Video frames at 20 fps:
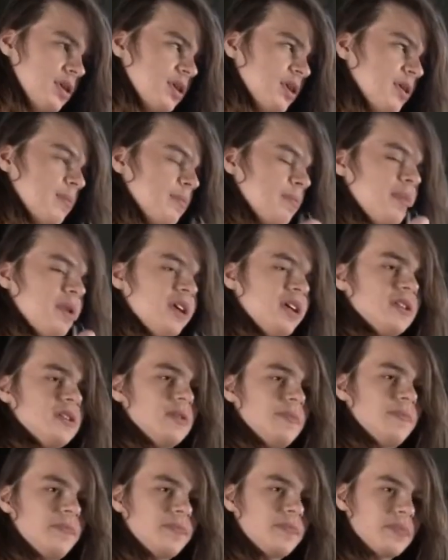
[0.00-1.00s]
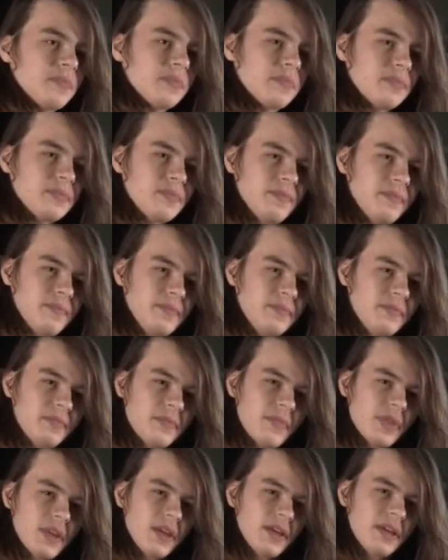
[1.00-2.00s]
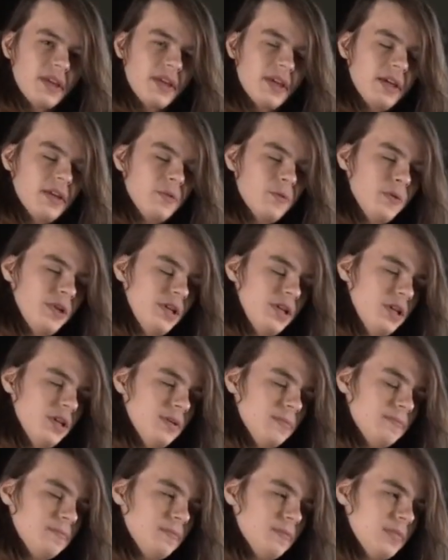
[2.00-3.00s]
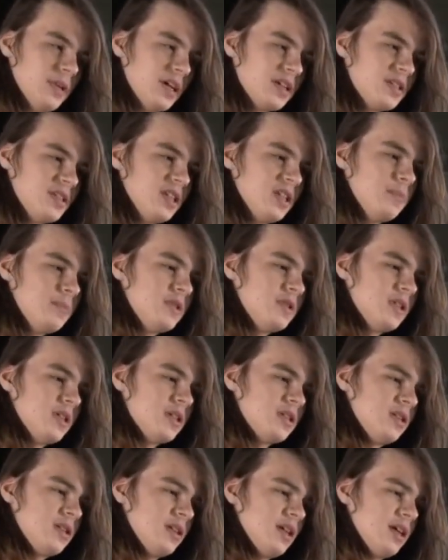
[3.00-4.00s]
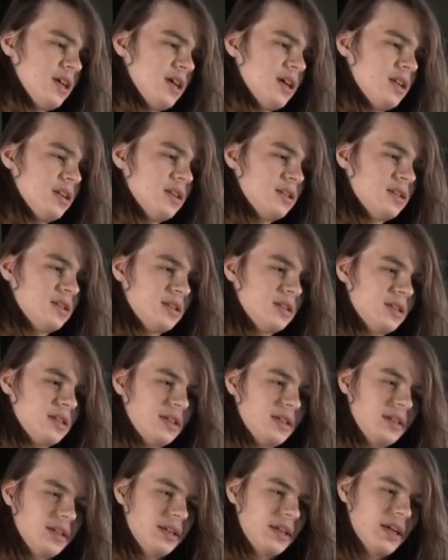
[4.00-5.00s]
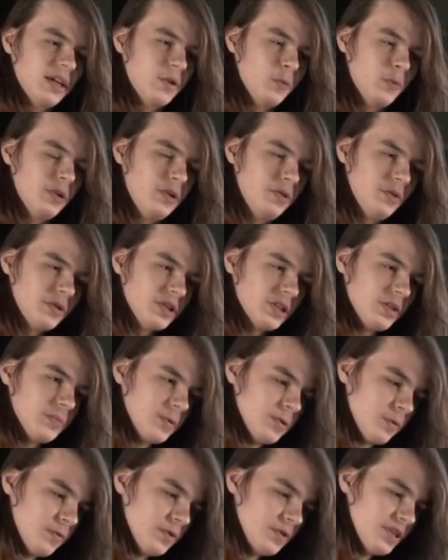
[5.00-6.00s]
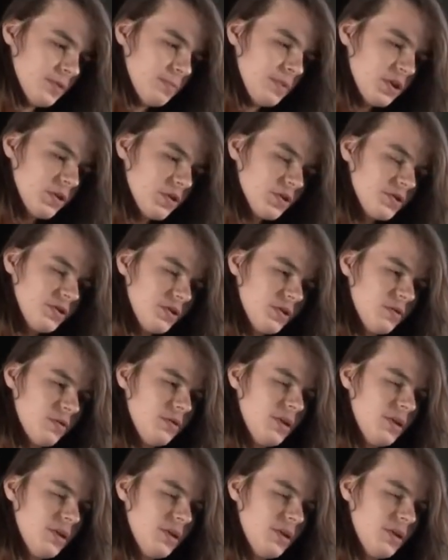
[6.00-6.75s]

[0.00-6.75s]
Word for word: But can we accept that and can we do something with that? Because, you know,